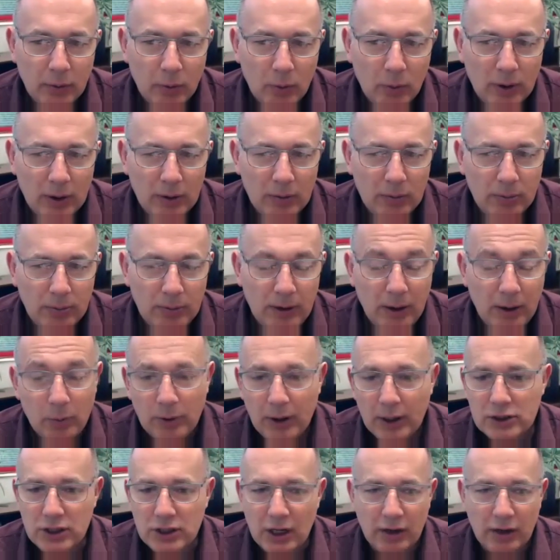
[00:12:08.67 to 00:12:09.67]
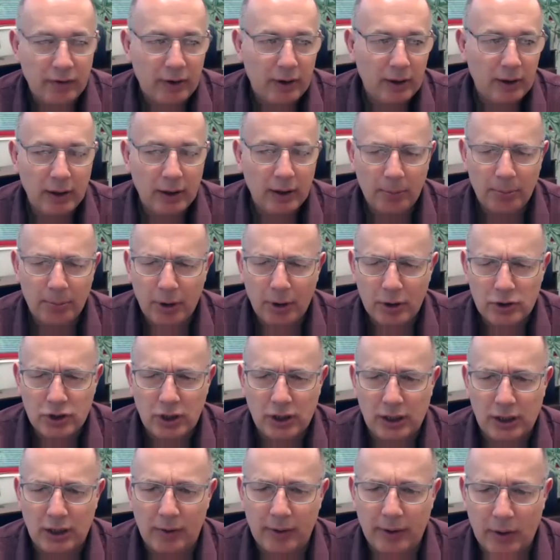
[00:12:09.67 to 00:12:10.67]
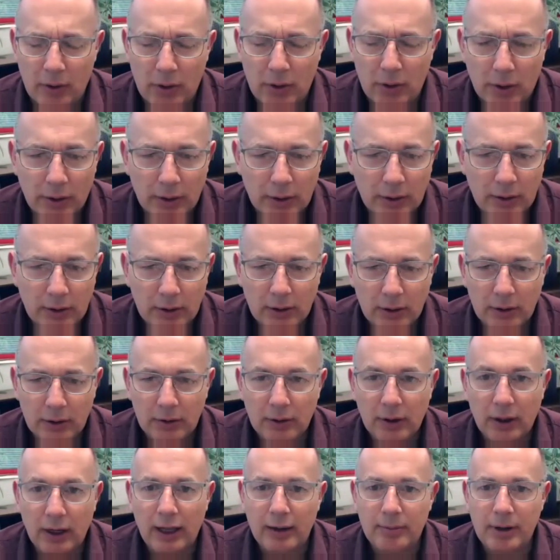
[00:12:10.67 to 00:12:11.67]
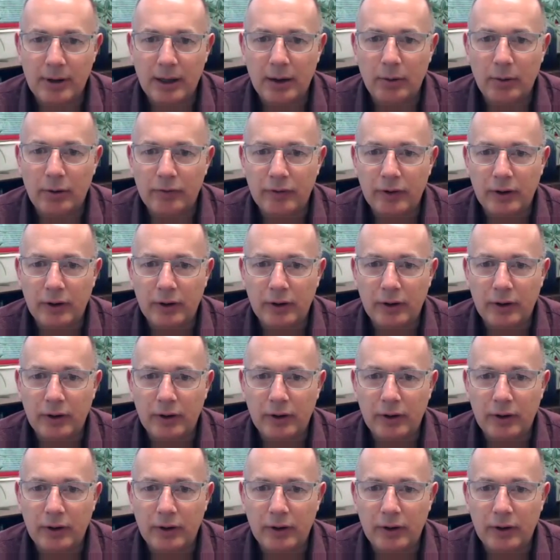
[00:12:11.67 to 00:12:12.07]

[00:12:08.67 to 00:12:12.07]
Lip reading: We actually have a project going on in the lab now.